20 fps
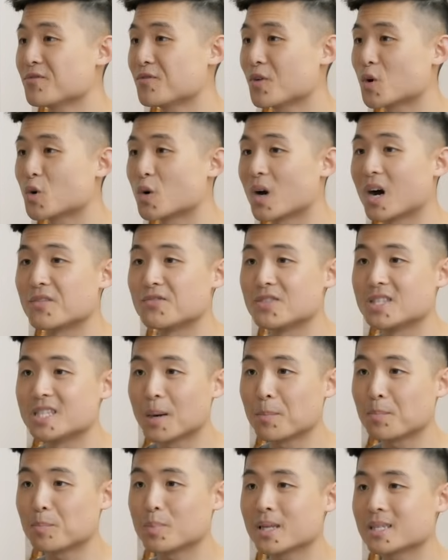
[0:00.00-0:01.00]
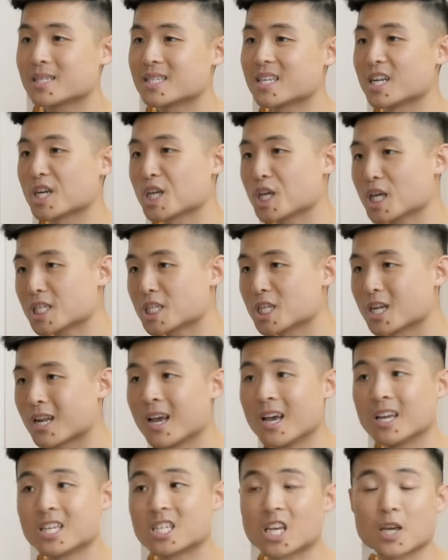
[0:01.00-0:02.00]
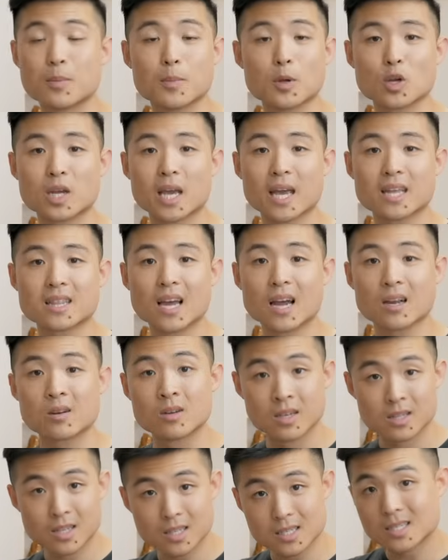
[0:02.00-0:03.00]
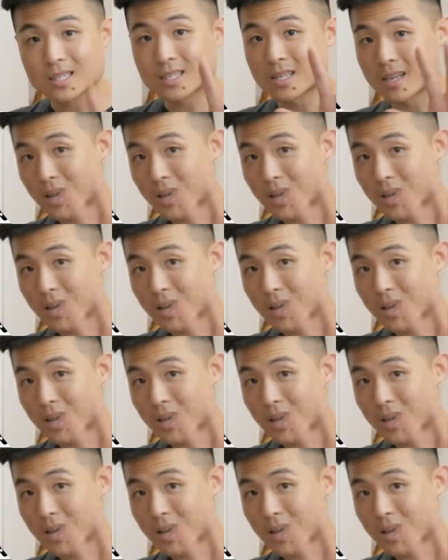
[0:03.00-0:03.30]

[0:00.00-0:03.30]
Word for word: photo of dumplings in a kitchen to communicate that this is an